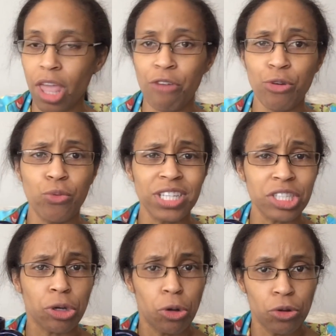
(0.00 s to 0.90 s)
If it
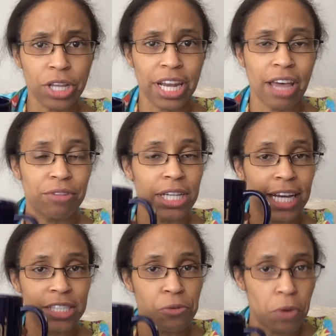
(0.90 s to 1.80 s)
wasn't cold, I'd have a
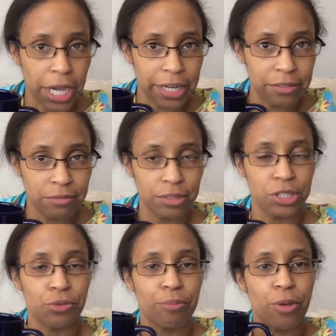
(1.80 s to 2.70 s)
glass of wine.
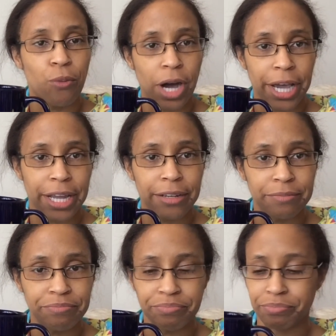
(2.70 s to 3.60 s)
This would be wine,
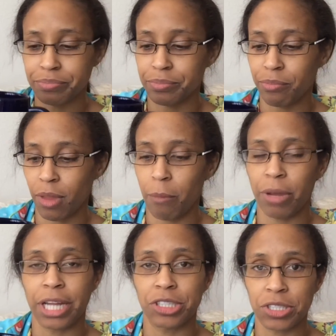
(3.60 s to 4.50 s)

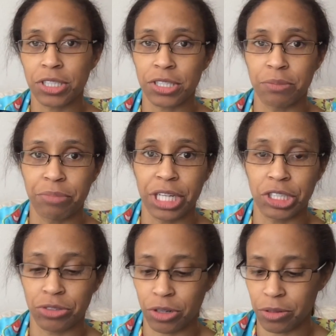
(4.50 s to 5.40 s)
but I just took some
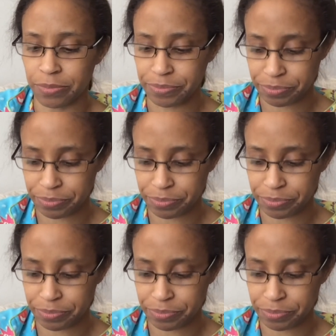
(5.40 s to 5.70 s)
Benadryl,